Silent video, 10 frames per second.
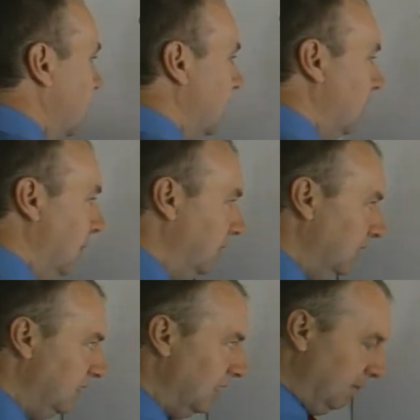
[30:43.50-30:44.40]
Think about
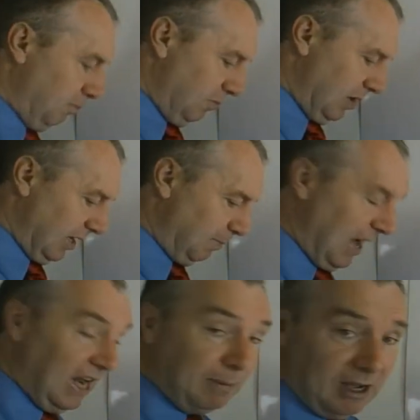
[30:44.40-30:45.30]
this like
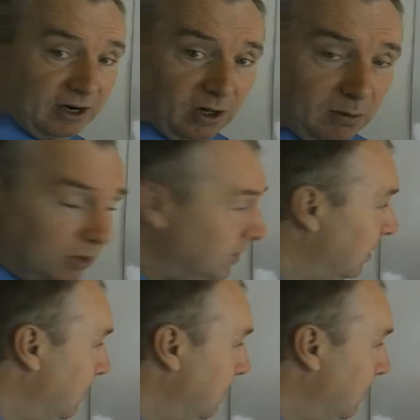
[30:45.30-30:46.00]
Pac-Man almost.